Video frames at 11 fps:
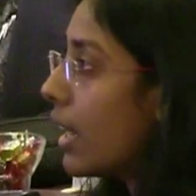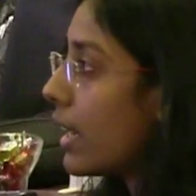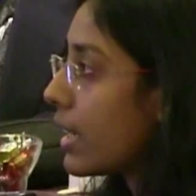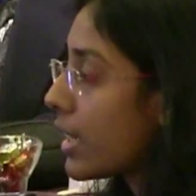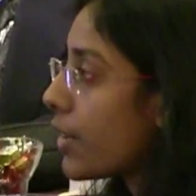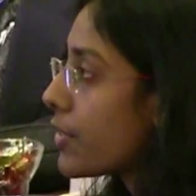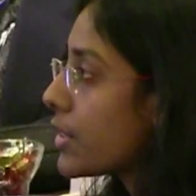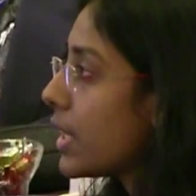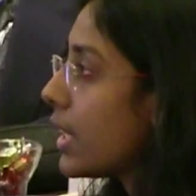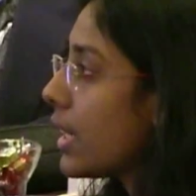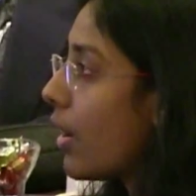It gives
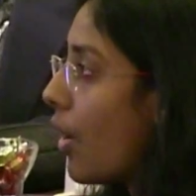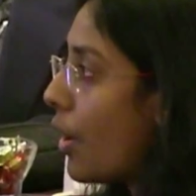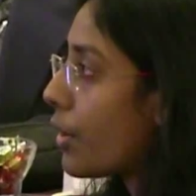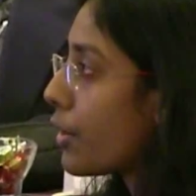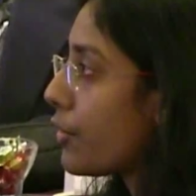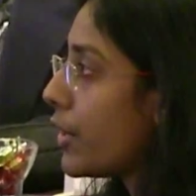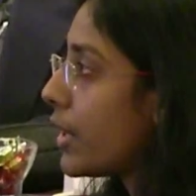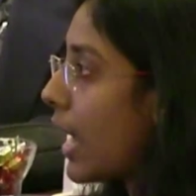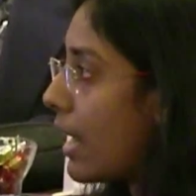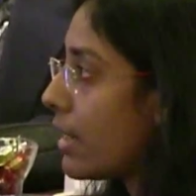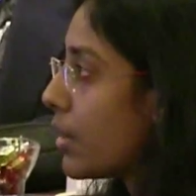the order of a
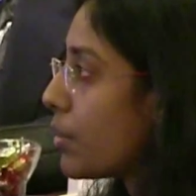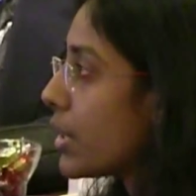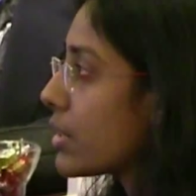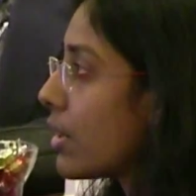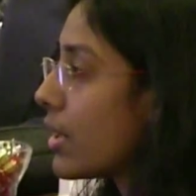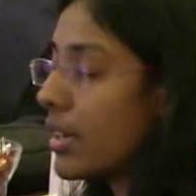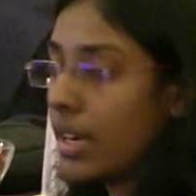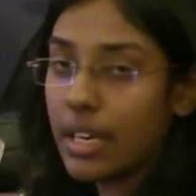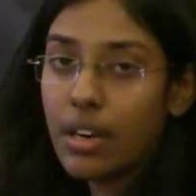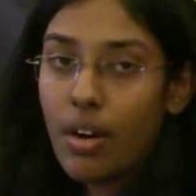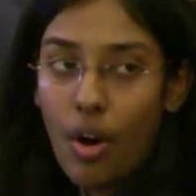randomness or
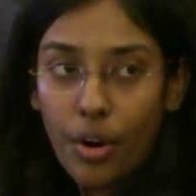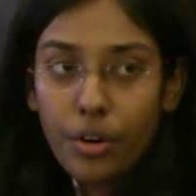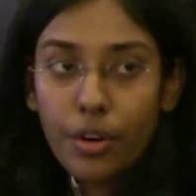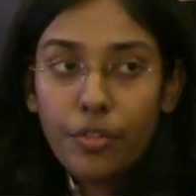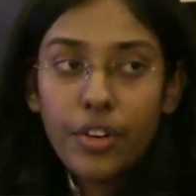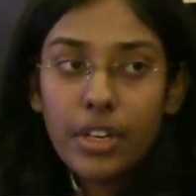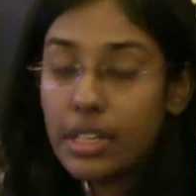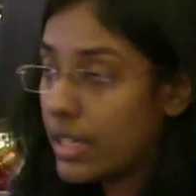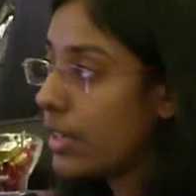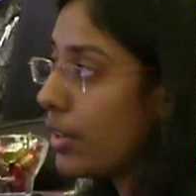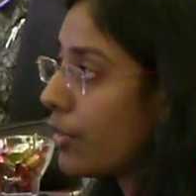like order of a
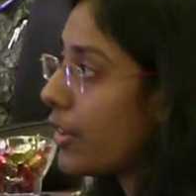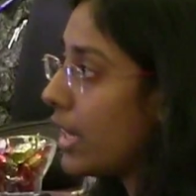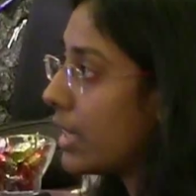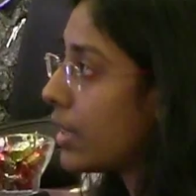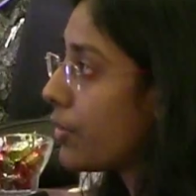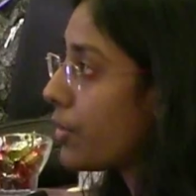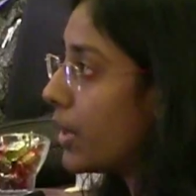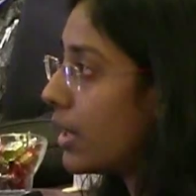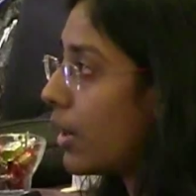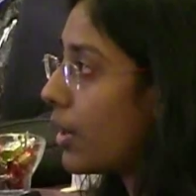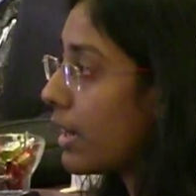degree of a
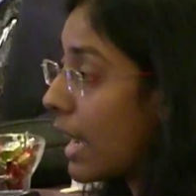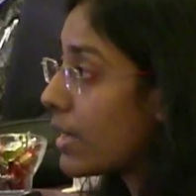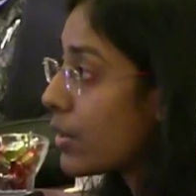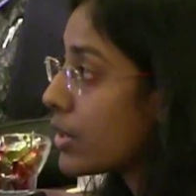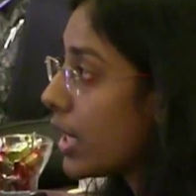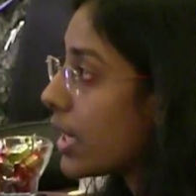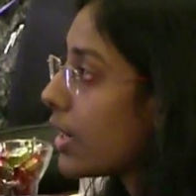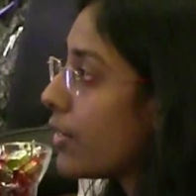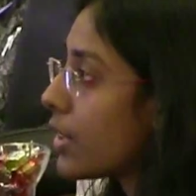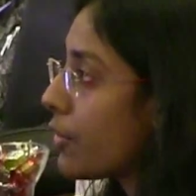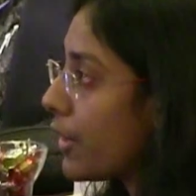
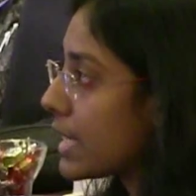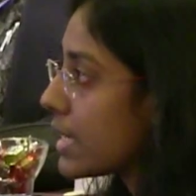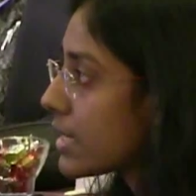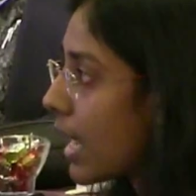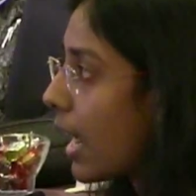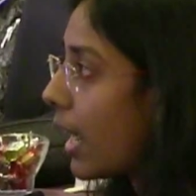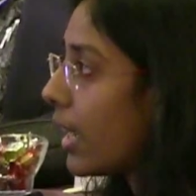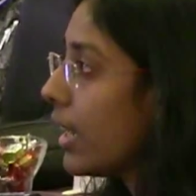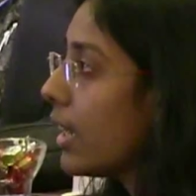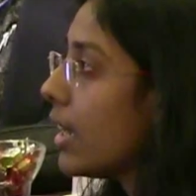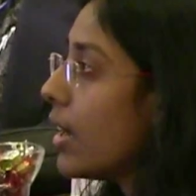associated with the faces
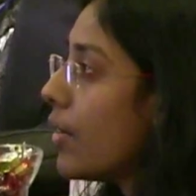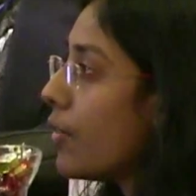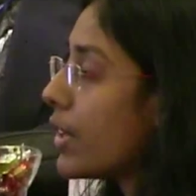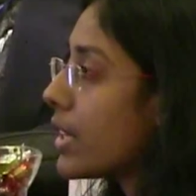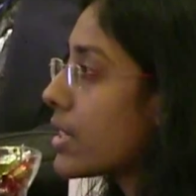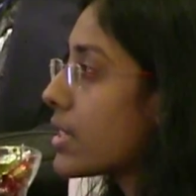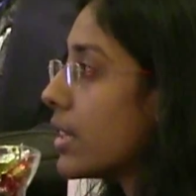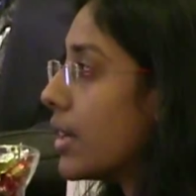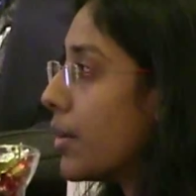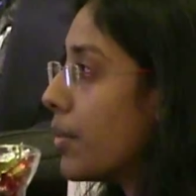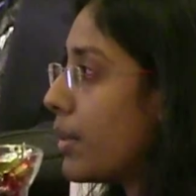I, with its
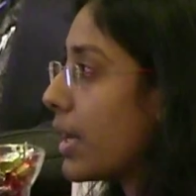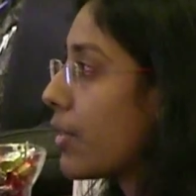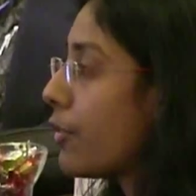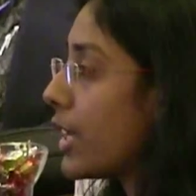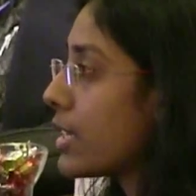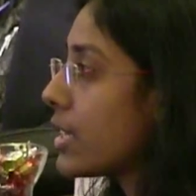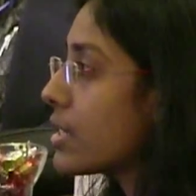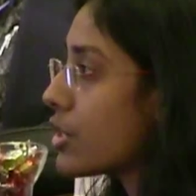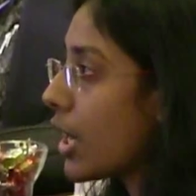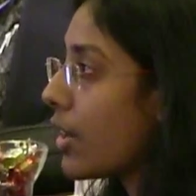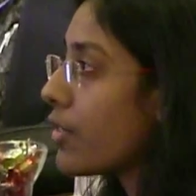like faces
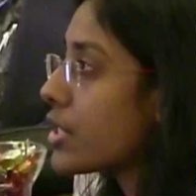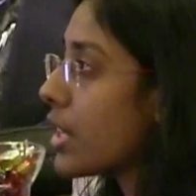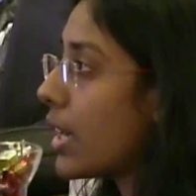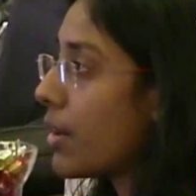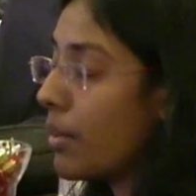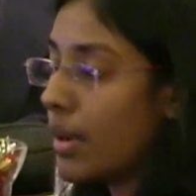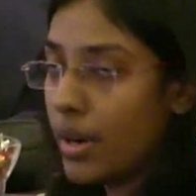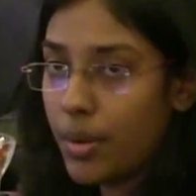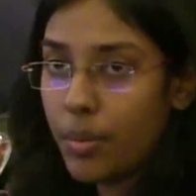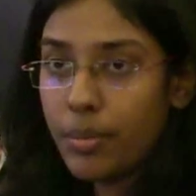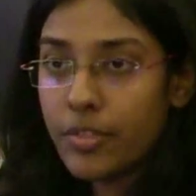J which are
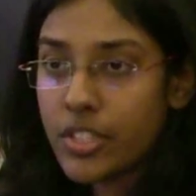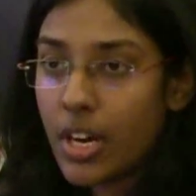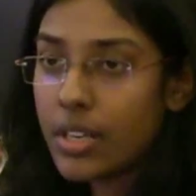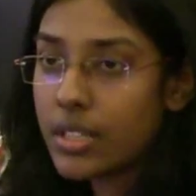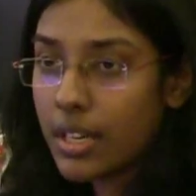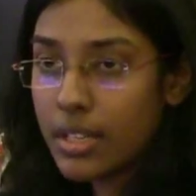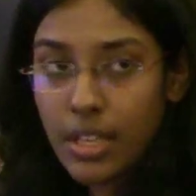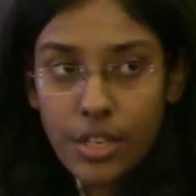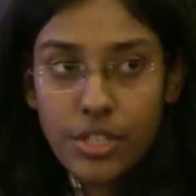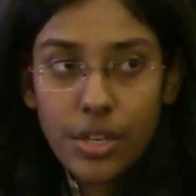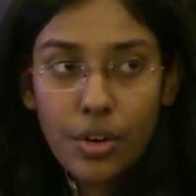
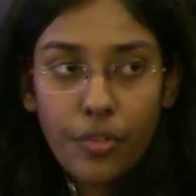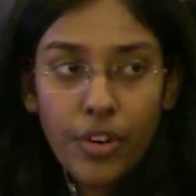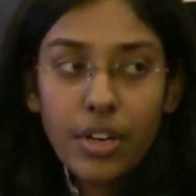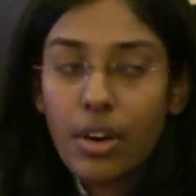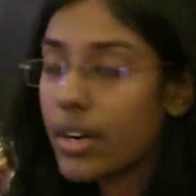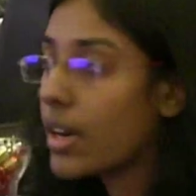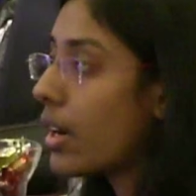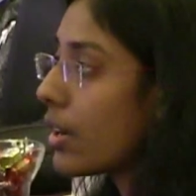successor of it or